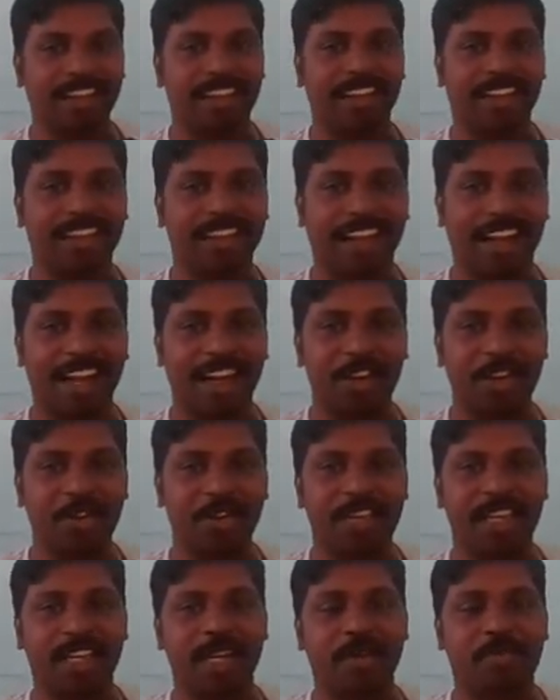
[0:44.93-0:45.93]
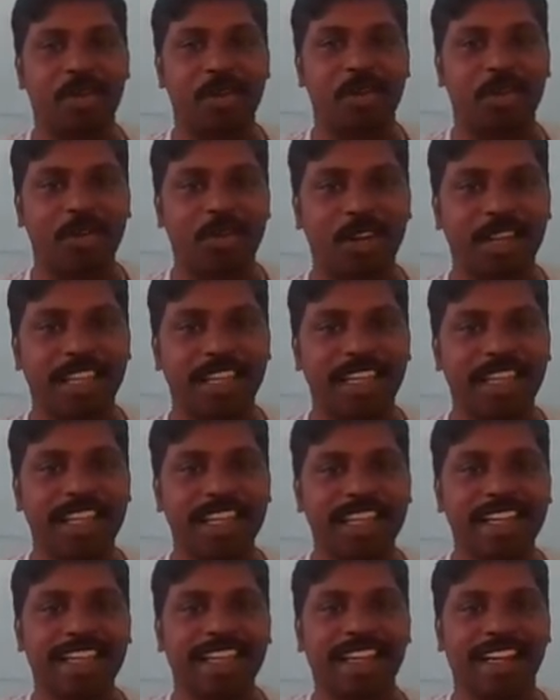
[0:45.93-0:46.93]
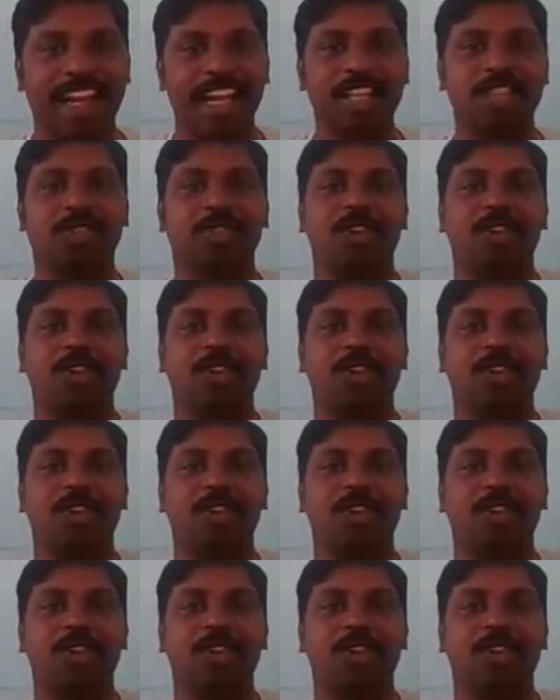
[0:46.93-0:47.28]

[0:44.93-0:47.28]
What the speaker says: right over here protruding, right?